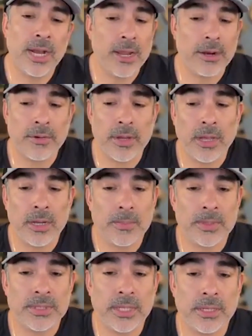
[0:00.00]
I agree
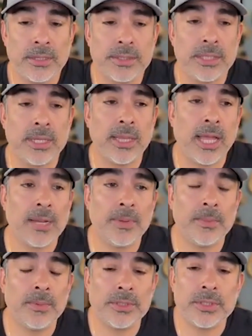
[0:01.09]
100%. You see a lot of
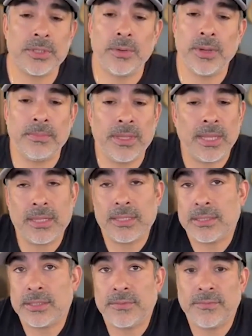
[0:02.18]
people just quit and be like,
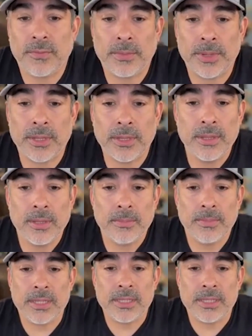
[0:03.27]
this isn't for me because